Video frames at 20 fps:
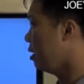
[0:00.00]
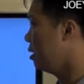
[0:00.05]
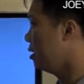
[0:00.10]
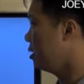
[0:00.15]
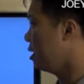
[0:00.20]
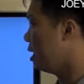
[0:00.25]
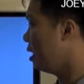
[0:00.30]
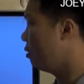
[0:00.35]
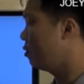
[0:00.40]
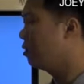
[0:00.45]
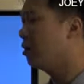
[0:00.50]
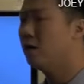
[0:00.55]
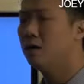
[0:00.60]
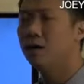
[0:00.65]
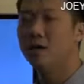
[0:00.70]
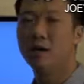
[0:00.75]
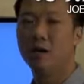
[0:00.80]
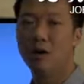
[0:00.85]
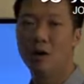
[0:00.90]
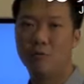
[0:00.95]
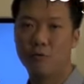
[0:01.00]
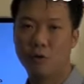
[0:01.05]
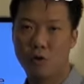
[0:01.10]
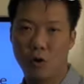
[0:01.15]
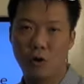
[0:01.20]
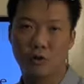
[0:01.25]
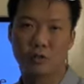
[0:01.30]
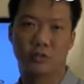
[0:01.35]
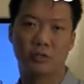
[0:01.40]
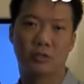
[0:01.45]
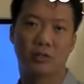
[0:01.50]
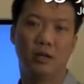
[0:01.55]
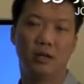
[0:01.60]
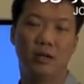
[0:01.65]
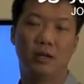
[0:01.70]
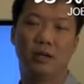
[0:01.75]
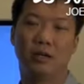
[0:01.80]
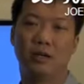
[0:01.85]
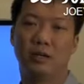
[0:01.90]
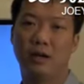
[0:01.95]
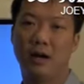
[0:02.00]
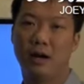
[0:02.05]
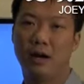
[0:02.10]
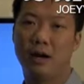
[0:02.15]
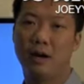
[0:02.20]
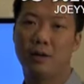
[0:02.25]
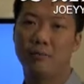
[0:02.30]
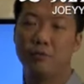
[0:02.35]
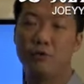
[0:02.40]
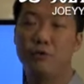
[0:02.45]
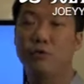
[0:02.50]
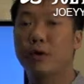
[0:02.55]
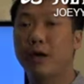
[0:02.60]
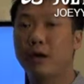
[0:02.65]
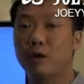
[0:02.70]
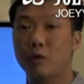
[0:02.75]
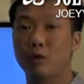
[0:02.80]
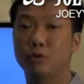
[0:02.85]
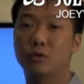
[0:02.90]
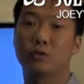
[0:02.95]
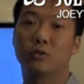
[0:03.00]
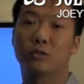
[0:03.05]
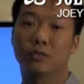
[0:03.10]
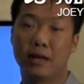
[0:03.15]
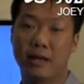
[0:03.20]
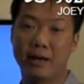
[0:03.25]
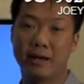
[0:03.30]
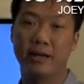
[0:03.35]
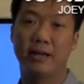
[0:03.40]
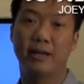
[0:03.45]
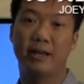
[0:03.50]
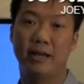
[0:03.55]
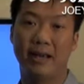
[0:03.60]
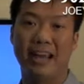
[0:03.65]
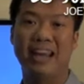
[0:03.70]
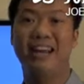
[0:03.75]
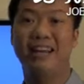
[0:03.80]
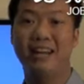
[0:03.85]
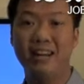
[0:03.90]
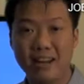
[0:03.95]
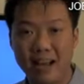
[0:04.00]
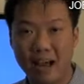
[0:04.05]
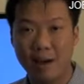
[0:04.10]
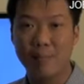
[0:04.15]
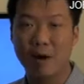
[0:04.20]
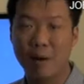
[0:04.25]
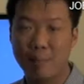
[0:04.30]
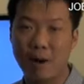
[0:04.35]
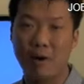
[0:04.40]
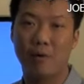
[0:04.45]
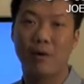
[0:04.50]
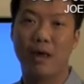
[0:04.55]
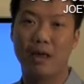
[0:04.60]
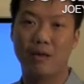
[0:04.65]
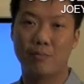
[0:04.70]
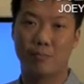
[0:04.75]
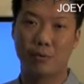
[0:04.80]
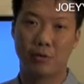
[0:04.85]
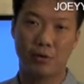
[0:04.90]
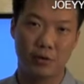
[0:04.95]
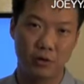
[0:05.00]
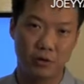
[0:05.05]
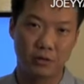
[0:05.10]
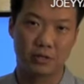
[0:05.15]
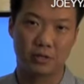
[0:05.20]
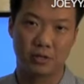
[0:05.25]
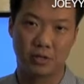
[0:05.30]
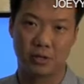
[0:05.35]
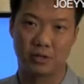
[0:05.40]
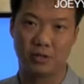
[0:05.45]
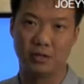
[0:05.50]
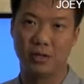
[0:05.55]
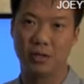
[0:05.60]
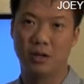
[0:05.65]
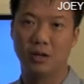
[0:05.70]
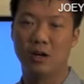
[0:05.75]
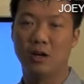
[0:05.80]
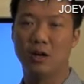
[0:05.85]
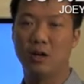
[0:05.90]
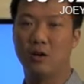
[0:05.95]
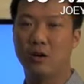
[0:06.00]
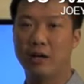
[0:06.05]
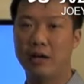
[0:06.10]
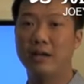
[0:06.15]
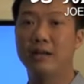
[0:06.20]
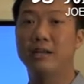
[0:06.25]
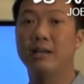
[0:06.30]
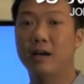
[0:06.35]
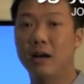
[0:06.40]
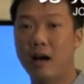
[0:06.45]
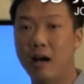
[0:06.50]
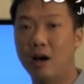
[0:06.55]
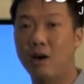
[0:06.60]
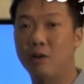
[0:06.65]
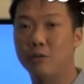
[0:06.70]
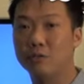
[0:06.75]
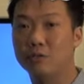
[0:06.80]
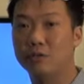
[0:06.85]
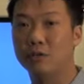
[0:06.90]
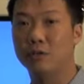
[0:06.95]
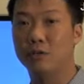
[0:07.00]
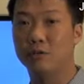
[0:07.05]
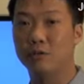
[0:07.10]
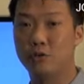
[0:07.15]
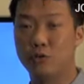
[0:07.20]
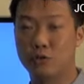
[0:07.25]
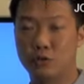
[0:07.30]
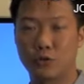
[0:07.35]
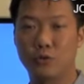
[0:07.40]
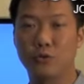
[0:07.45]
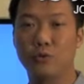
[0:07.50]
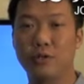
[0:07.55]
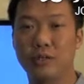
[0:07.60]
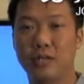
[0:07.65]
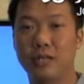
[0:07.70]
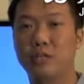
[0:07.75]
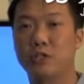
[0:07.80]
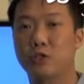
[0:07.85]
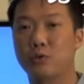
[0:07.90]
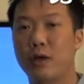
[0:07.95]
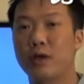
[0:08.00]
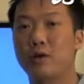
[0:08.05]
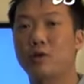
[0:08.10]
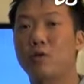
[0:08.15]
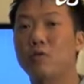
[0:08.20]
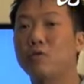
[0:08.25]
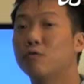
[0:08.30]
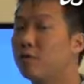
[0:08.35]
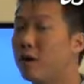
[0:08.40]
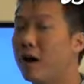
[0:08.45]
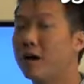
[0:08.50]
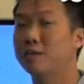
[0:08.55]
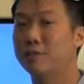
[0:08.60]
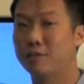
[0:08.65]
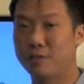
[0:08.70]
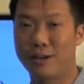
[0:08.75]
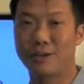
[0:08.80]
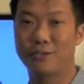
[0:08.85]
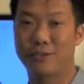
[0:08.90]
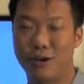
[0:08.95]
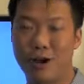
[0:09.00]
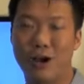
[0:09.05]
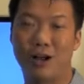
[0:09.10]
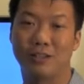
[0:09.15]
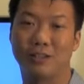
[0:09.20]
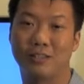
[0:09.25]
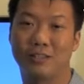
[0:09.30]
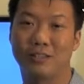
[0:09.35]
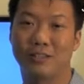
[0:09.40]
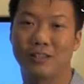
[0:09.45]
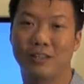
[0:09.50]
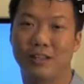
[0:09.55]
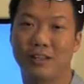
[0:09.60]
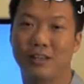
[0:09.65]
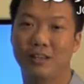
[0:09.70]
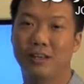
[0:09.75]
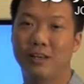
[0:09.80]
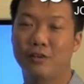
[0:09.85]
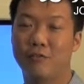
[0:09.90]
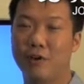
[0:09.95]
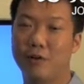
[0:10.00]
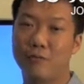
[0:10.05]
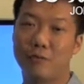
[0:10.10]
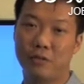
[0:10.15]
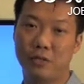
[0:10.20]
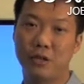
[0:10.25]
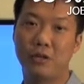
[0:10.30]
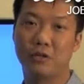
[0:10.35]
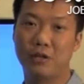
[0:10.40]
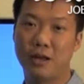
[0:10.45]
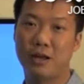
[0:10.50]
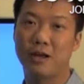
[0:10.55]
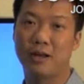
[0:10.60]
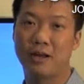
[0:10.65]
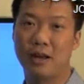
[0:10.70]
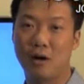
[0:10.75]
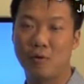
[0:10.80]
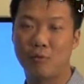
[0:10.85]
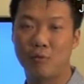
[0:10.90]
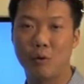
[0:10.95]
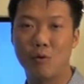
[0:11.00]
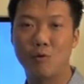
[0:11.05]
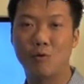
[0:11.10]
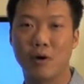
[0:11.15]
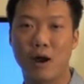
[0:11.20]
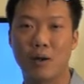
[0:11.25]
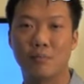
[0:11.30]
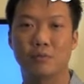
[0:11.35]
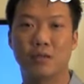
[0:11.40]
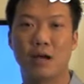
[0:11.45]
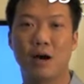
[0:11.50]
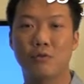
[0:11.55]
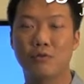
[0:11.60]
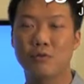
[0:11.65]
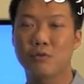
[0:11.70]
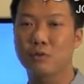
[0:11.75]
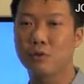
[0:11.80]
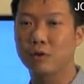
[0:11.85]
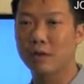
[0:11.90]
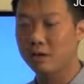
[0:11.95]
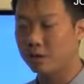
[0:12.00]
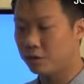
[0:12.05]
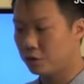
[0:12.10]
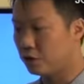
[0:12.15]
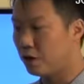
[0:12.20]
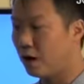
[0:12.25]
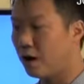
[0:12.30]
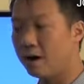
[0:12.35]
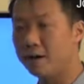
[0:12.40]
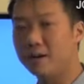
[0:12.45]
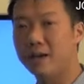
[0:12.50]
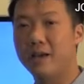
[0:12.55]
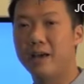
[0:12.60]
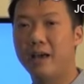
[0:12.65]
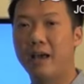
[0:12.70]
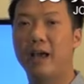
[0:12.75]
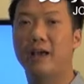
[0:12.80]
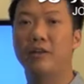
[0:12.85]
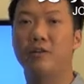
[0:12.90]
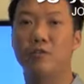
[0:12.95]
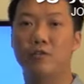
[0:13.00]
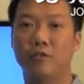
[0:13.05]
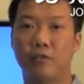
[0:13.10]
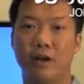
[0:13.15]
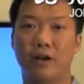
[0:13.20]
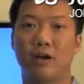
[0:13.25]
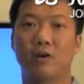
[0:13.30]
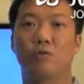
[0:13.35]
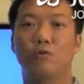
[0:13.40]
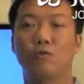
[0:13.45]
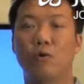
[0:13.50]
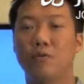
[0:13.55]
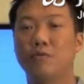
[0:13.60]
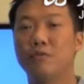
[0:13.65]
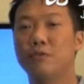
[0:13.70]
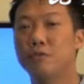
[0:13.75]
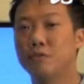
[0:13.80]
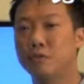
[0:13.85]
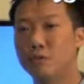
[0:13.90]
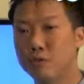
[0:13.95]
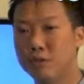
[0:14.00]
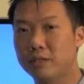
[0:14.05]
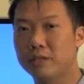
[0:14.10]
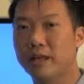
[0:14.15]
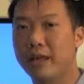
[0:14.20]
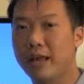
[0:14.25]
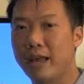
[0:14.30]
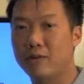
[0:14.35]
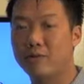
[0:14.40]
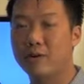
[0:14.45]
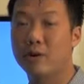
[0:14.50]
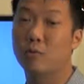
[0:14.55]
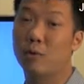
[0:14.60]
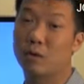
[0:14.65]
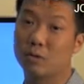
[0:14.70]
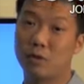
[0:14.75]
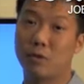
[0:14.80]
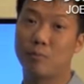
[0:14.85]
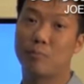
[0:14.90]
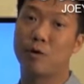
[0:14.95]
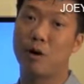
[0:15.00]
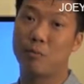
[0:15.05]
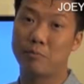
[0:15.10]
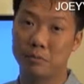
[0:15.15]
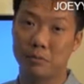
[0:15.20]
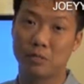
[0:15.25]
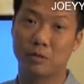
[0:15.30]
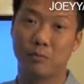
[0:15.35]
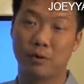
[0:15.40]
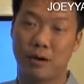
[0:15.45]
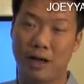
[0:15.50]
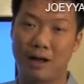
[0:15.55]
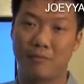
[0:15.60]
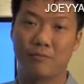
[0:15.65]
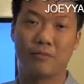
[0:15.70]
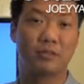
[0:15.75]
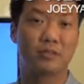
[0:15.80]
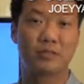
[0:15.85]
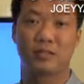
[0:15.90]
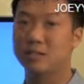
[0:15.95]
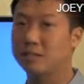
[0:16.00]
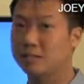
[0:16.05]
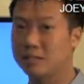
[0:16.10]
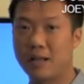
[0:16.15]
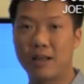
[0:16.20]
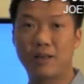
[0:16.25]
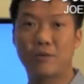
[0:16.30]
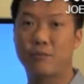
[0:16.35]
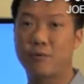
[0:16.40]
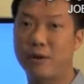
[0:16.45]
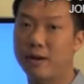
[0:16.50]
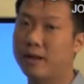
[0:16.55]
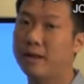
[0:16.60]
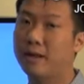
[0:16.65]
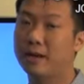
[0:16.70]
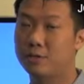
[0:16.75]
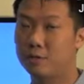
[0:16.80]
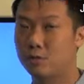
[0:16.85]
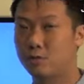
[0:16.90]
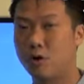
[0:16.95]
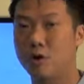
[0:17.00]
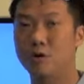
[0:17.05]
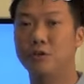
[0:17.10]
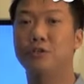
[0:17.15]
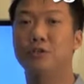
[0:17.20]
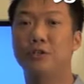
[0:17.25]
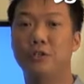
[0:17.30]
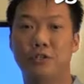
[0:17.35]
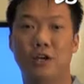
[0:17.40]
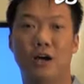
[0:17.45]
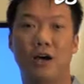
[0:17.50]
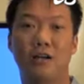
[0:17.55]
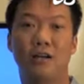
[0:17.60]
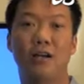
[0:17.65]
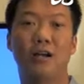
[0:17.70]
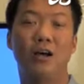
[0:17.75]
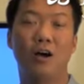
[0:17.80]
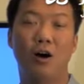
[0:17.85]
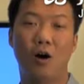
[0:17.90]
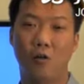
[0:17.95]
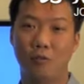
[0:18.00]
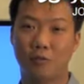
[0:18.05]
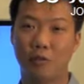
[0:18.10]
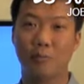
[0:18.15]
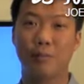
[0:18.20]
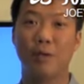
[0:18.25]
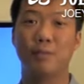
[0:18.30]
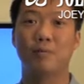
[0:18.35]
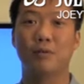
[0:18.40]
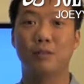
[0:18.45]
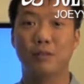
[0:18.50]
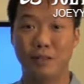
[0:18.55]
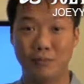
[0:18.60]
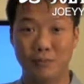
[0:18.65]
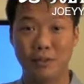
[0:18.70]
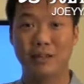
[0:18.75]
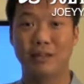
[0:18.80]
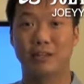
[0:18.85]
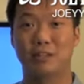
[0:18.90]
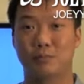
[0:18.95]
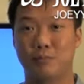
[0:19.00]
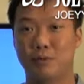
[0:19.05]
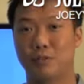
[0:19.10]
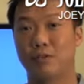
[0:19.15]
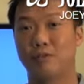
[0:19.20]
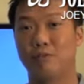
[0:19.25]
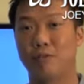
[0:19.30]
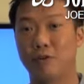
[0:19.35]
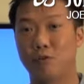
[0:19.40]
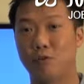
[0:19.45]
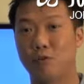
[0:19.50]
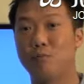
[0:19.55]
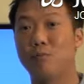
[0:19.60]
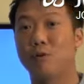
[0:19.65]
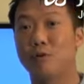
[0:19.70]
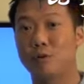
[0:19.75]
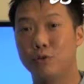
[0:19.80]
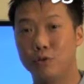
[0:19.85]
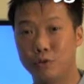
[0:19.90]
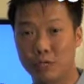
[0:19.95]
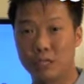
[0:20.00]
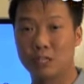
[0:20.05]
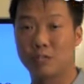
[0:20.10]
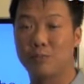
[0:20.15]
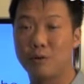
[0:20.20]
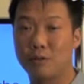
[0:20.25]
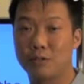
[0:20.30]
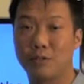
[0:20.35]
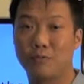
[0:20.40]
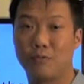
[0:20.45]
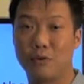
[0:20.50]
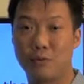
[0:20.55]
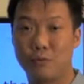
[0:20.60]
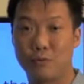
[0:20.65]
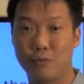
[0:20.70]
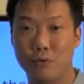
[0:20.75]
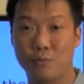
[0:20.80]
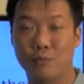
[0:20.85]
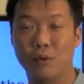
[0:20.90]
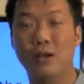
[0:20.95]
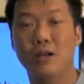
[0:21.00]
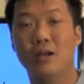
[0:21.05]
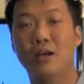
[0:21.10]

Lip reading: Now, of course, you can also study in depth about a person in the house through the Xuan Kong flying star charts. In fact, we teach that in our programs, how you look at the chart and you find out whoever is using the area and what sort of problems he would have. It's just like reading an astrology chart of the people living in a specific room or using a specific room.